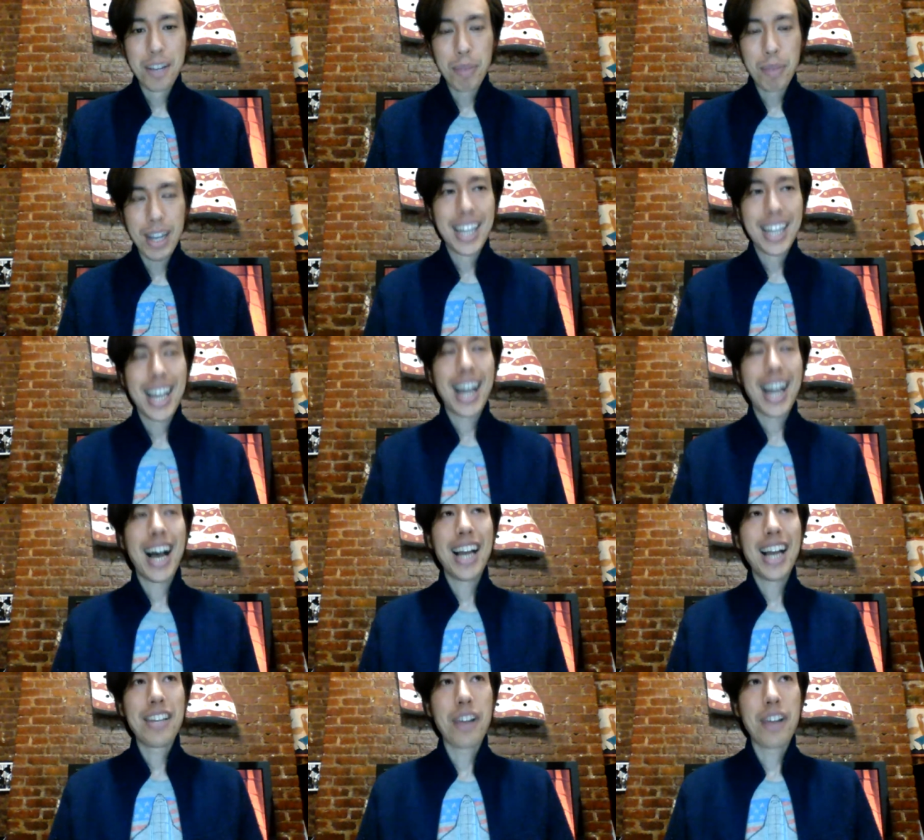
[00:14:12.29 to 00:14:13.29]
But
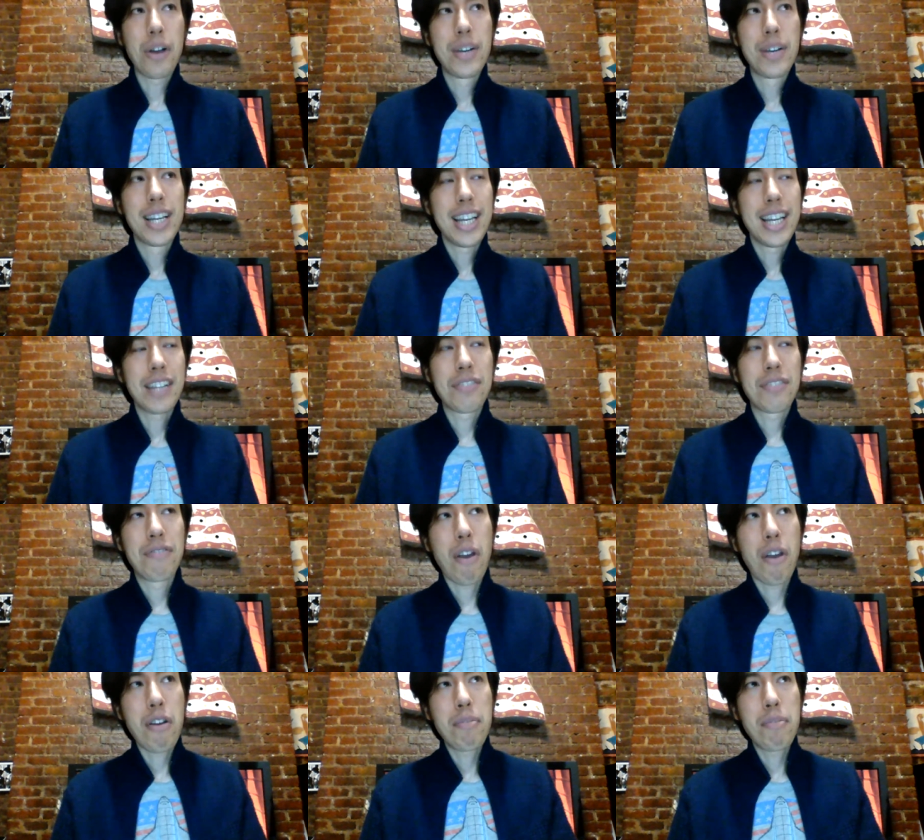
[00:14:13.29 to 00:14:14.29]
it's
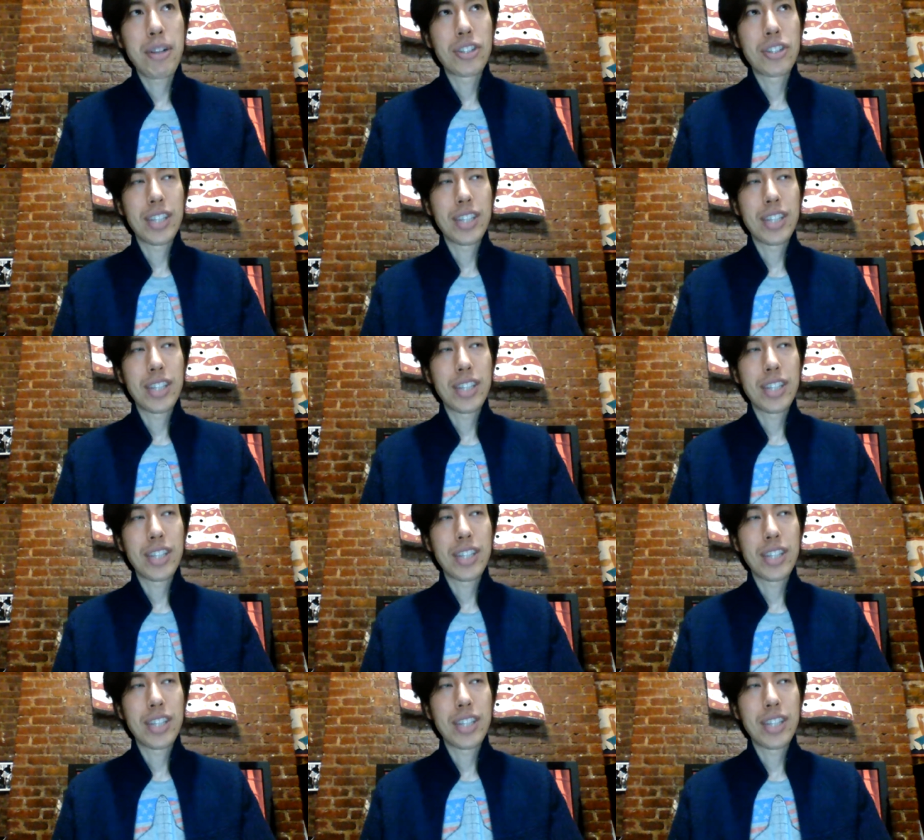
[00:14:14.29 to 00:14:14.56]
very much